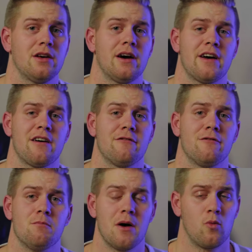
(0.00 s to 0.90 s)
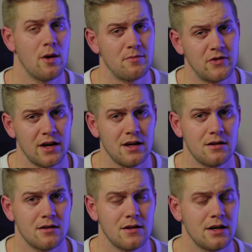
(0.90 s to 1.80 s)
I have my
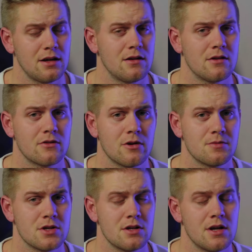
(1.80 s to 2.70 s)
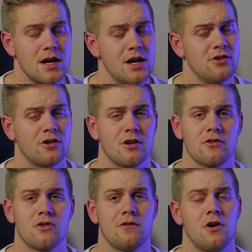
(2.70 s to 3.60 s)
website, link in the description, and you can
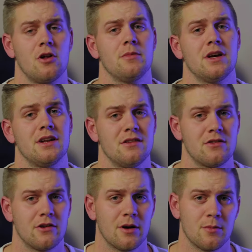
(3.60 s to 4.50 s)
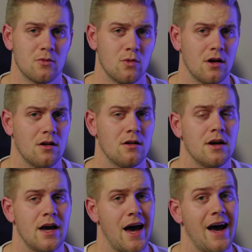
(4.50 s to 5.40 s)
also follow me on Instagram as well,
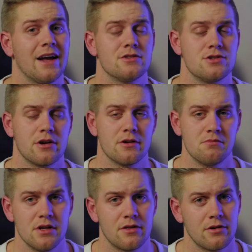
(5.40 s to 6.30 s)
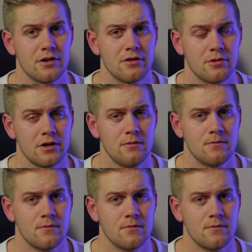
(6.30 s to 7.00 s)
at JarodB33.